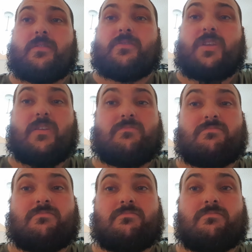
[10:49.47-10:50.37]
So
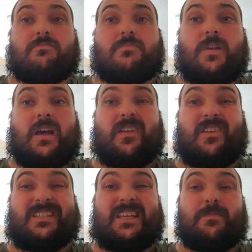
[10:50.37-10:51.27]
I'd
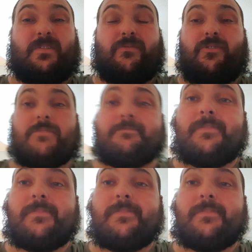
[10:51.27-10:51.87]
like to keep it free.